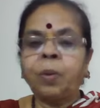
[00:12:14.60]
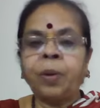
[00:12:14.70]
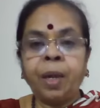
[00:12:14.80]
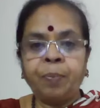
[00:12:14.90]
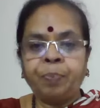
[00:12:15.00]

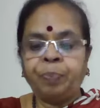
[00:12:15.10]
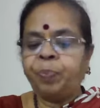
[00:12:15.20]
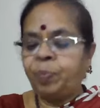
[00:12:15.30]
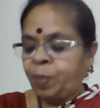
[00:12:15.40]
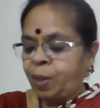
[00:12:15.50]
Okay.
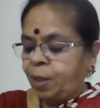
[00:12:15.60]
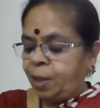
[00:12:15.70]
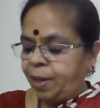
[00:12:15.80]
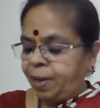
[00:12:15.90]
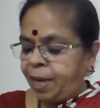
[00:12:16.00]

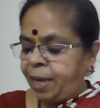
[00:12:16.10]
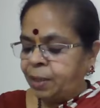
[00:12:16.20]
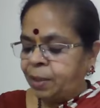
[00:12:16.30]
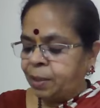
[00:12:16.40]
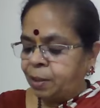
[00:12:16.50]

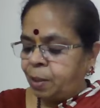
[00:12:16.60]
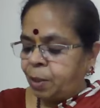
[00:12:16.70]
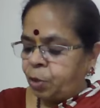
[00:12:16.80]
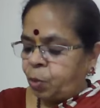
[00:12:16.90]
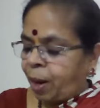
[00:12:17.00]
Next,
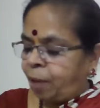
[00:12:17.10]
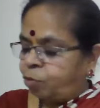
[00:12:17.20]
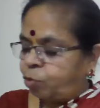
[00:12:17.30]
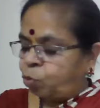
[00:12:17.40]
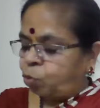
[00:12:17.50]
you
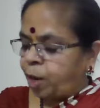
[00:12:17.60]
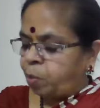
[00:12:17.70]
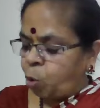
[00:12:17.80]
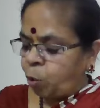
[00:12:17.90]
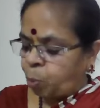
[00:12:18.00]
have
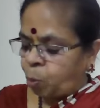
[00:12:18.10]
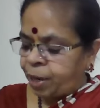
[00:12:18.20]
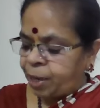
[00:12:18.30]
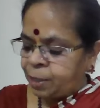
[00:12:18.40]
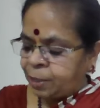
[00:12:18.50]
one more
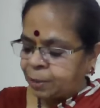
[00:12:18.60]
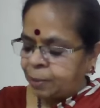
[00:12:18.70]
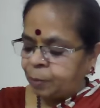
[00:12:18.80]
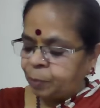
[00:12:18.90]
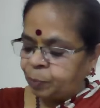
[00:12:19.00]
point.